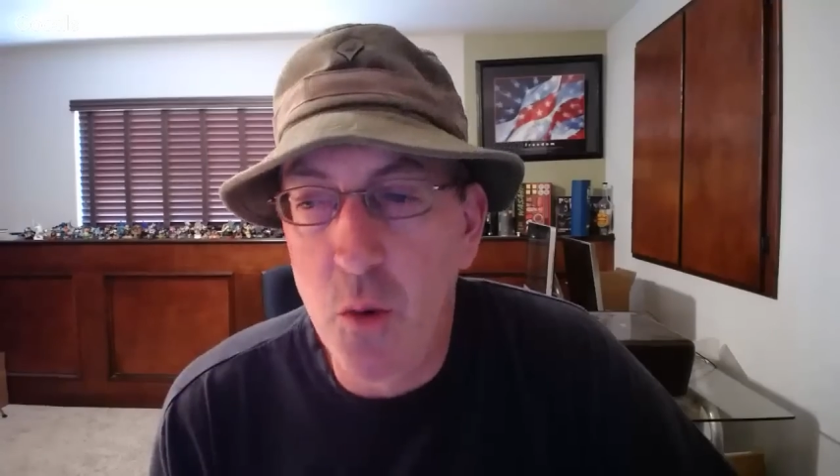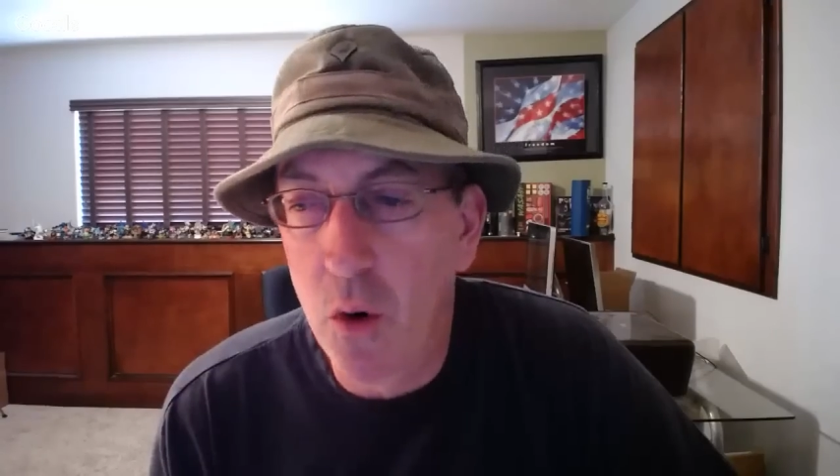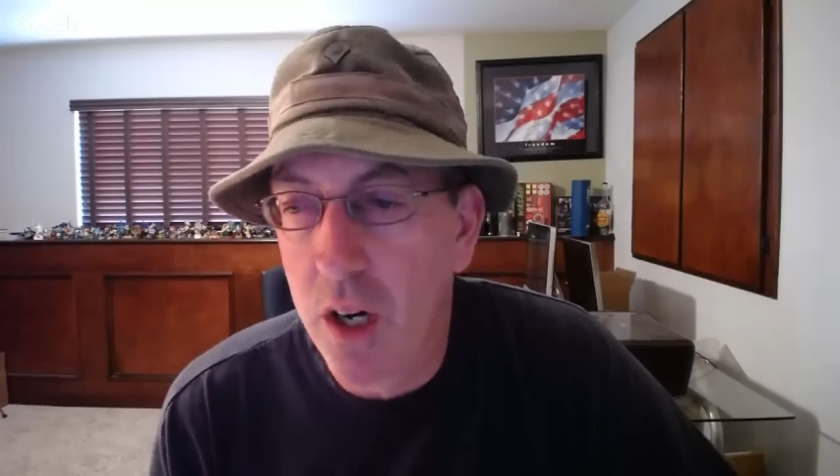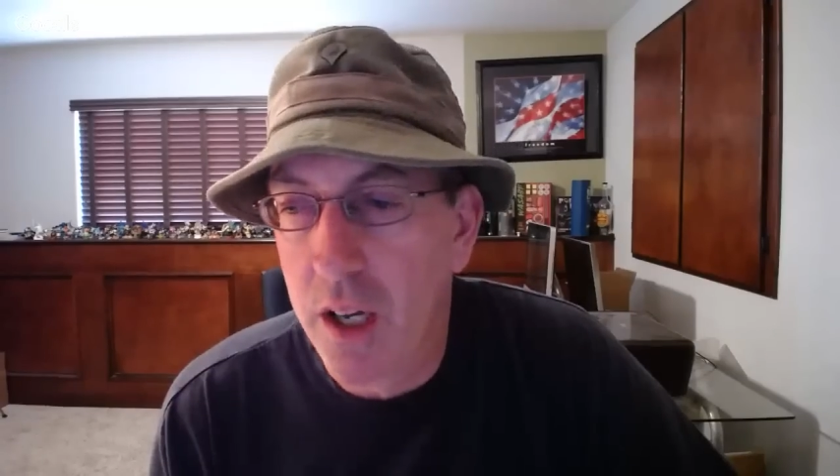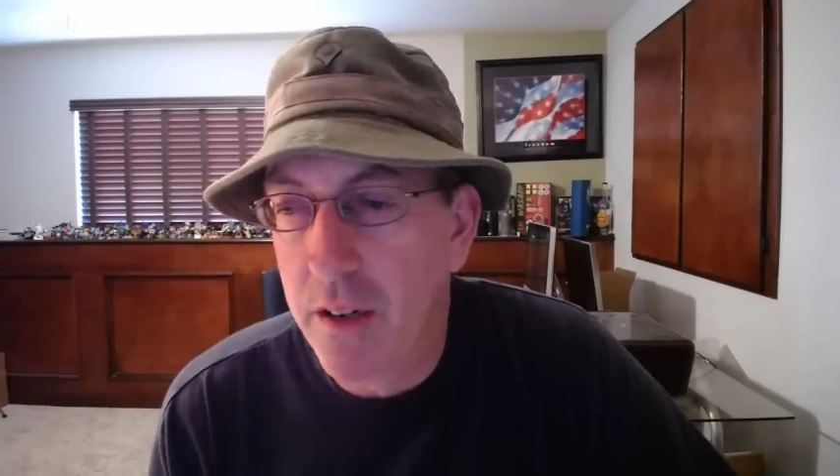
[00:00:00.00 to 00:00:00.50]

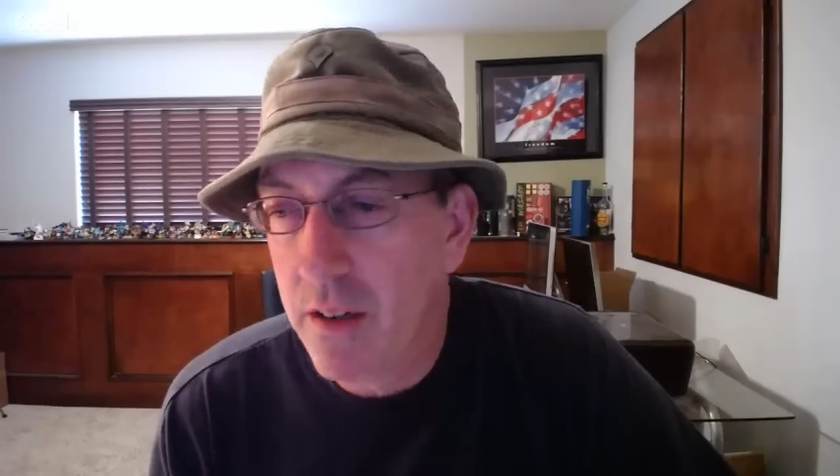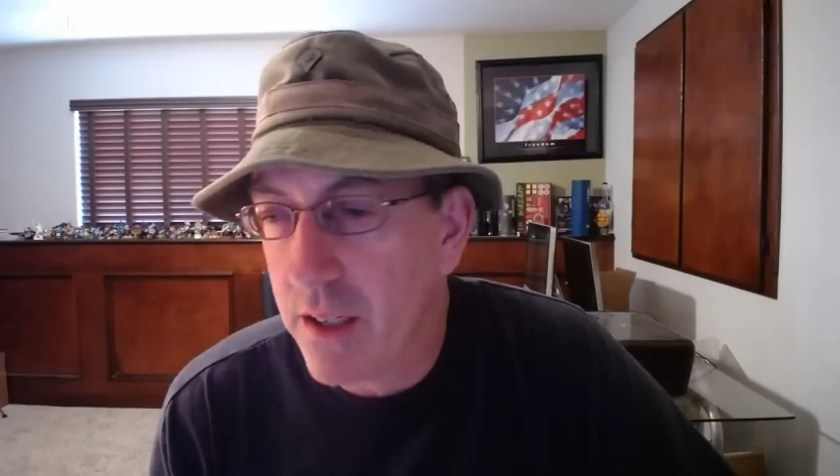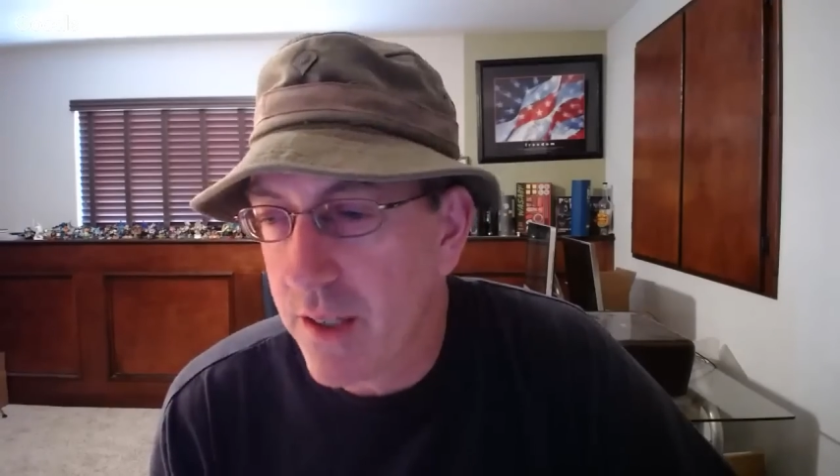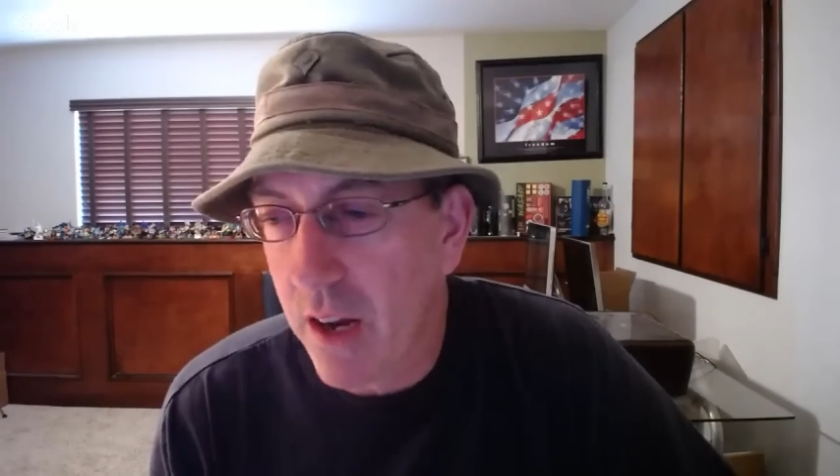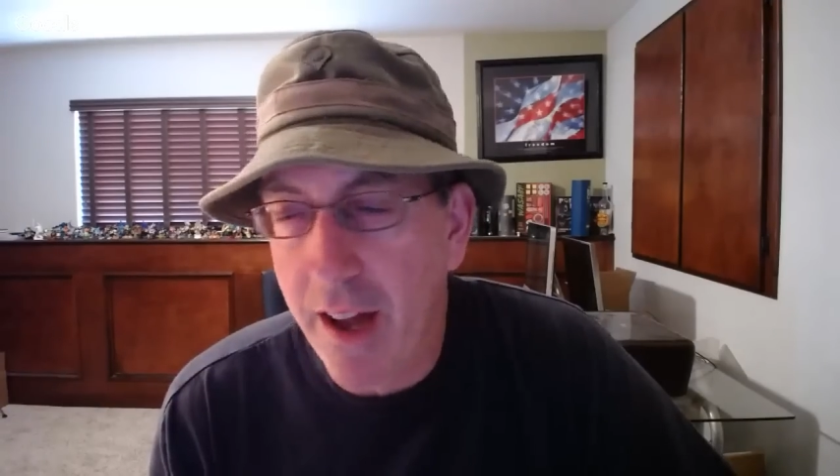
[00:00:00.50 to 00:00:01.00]
one
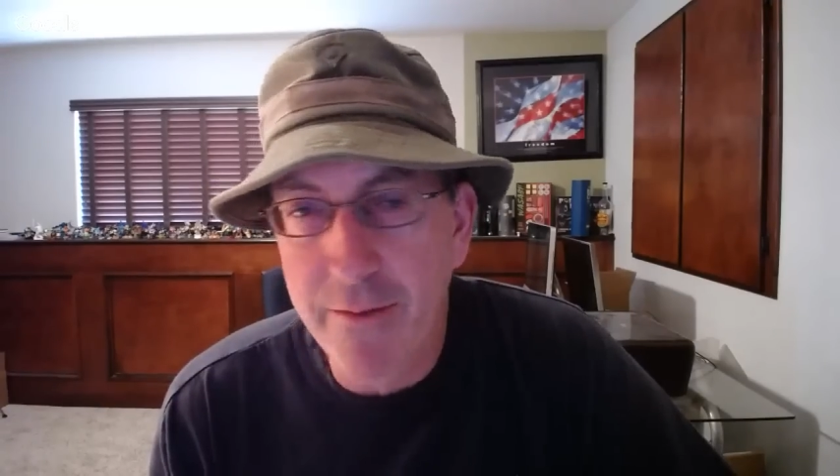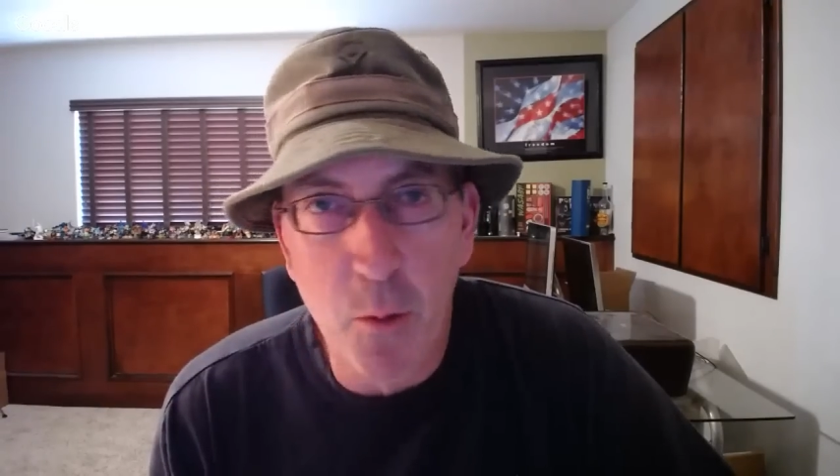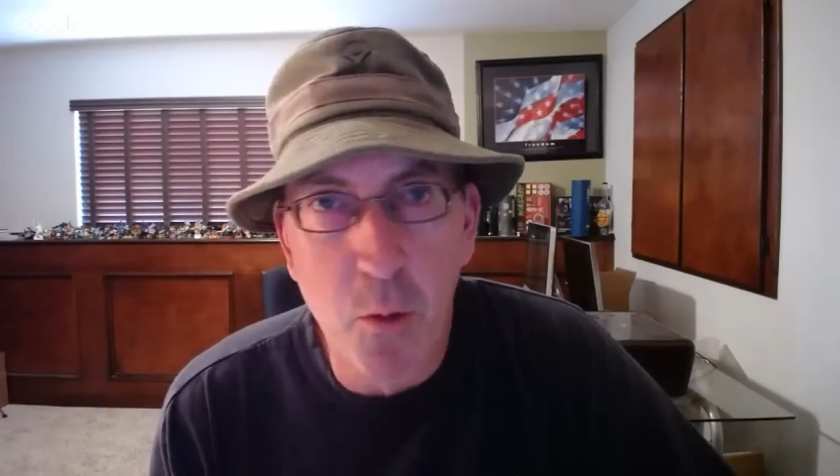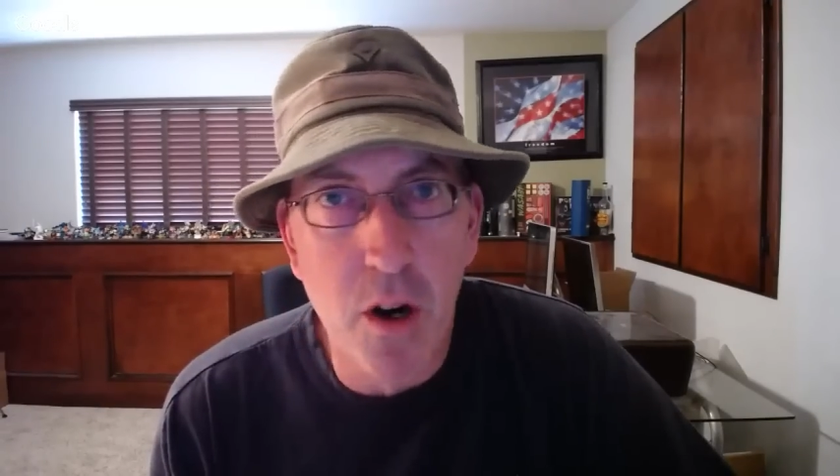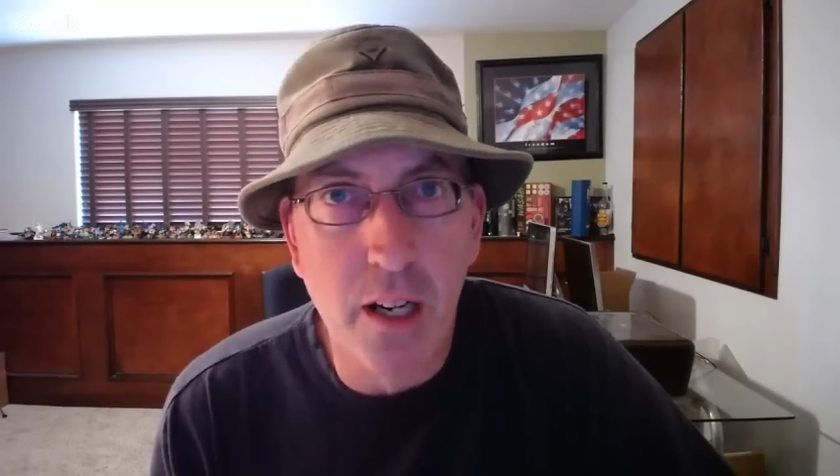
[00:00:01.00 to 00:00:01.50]
because I don't have to
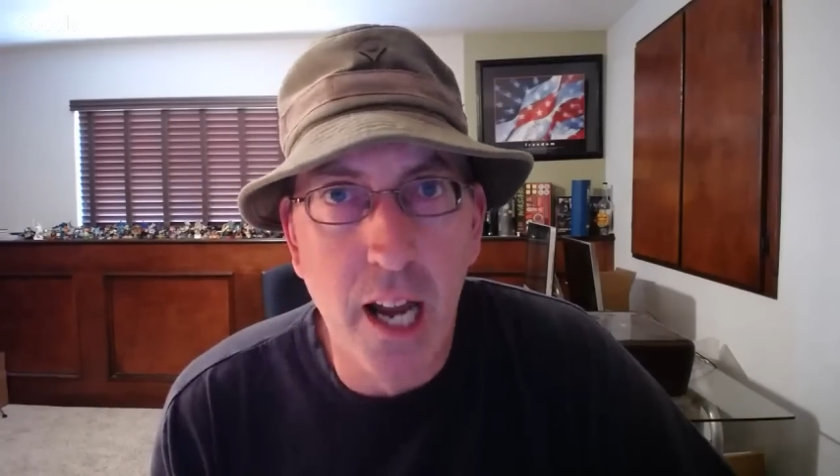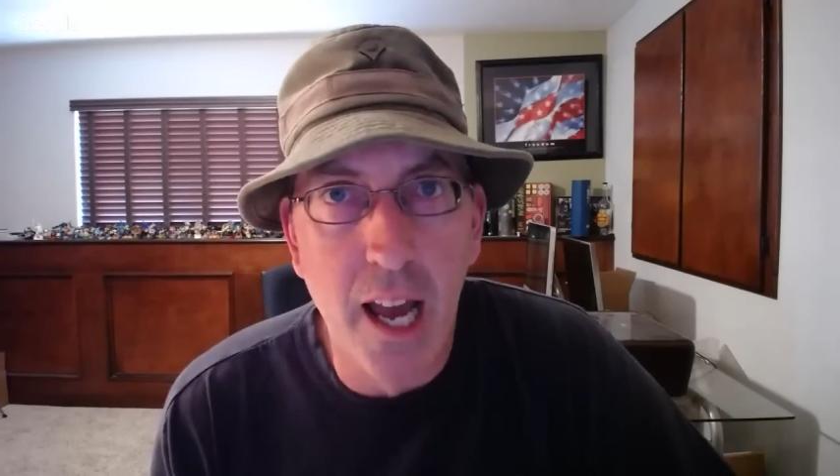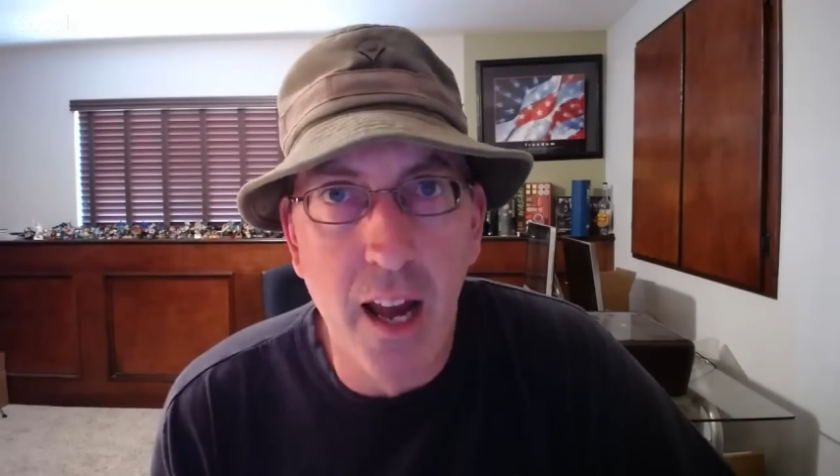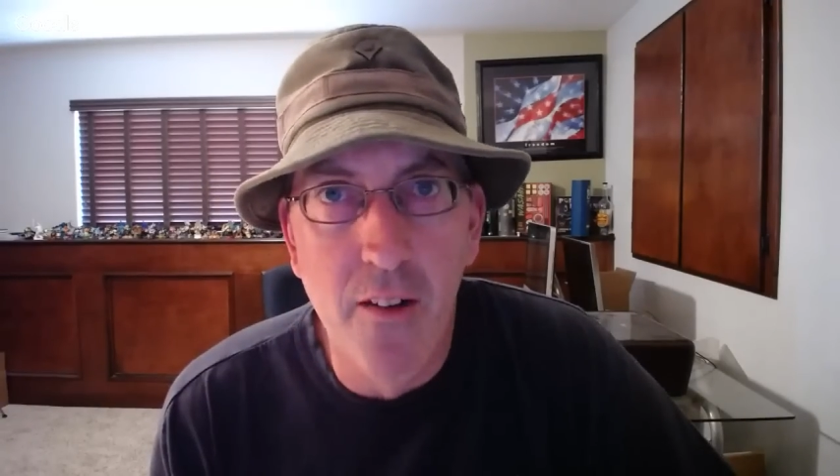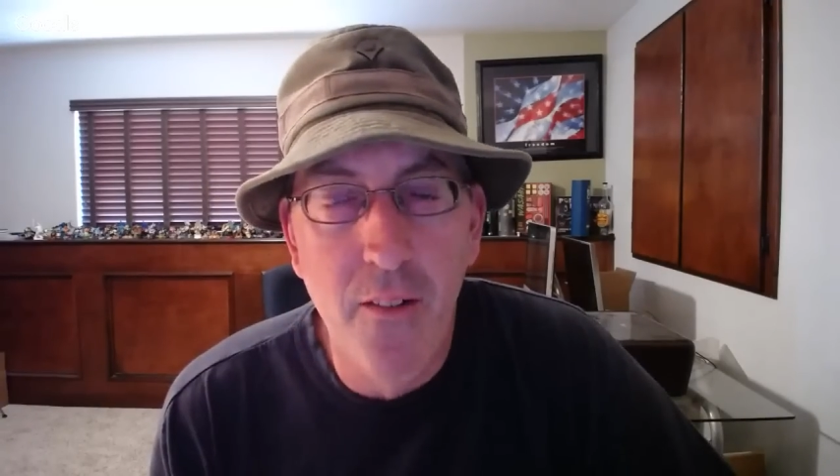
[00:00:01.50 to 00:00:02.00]
work
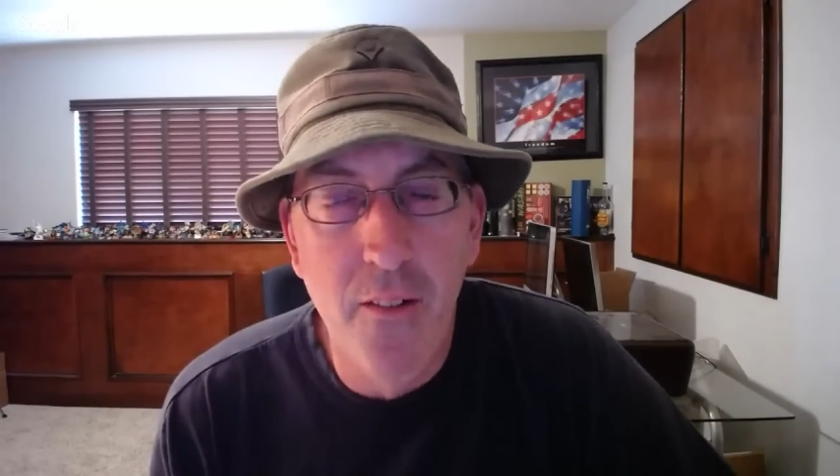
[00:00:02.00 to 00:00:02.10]
now.